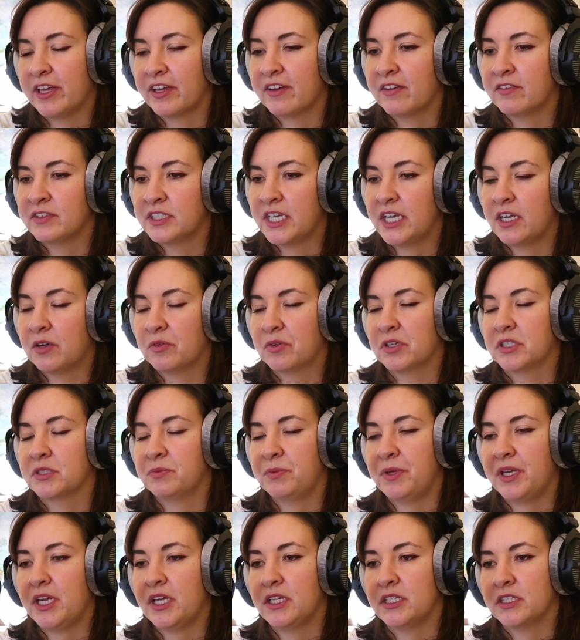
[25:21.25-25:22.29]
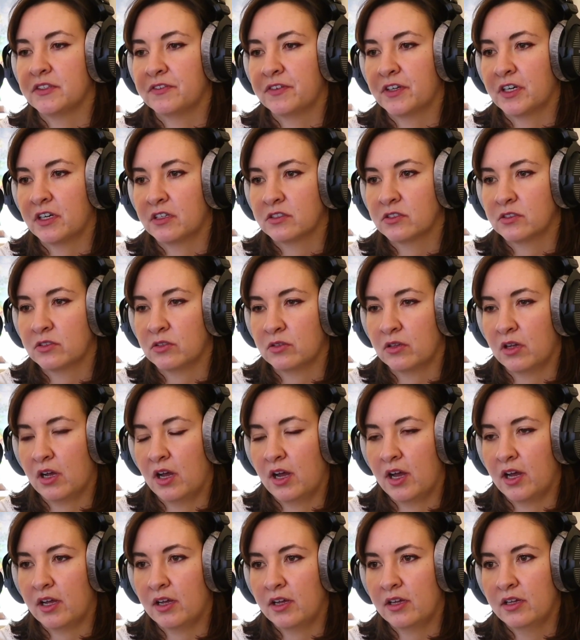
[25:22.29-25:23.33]
Like I was saying, we're speaking different
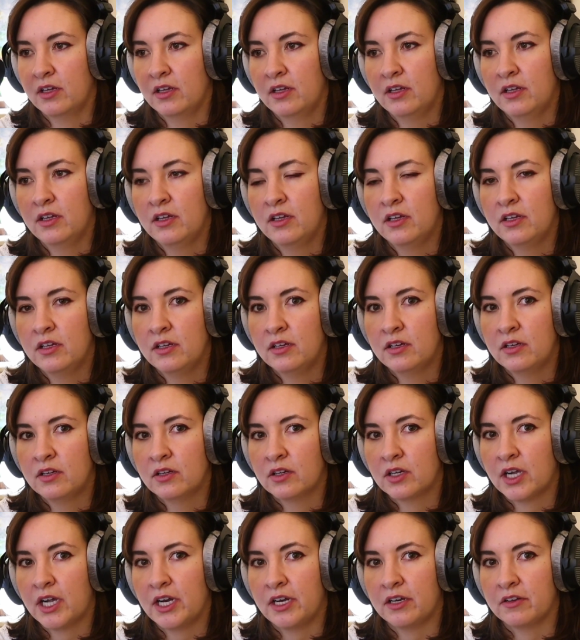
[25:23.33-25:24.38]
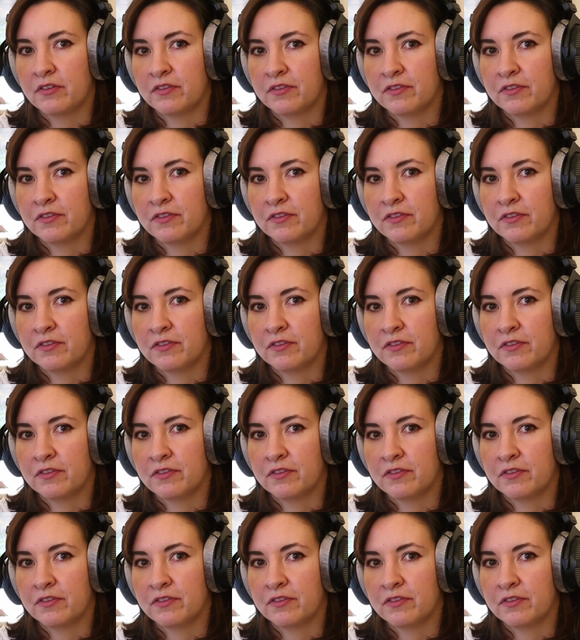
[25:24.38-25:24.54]
kind